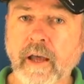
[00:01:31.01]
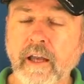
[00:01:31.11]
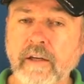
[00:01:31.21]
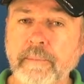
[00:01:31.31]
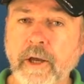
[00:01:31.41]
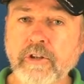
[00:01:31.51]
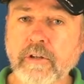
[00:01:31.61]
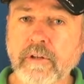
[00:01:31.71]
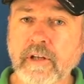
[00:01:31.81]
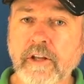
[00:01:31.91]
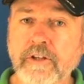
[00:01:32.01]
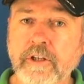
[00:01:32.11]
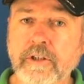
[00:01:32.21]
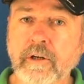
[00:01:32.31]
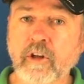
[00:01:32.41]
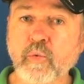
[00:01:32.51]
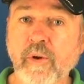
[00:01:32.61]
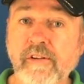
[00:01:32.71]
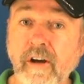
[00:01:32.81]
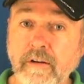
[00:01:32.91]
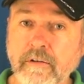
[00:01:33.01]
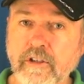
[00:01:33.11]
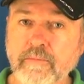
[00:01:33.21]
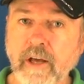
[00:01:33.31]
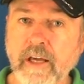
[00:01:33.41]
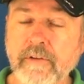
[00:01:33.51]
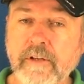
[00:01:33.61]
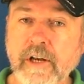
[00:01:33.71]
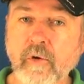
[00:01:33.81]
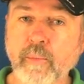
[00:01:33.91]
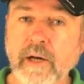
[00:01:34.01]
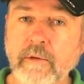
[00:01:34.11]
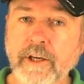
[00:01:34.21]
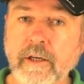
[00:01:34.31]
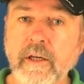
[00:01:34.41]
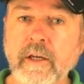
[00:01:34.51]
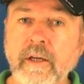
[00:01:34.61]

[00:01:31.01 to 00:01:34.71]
and most of the Dead Sea Scrolls were not on display for the general public.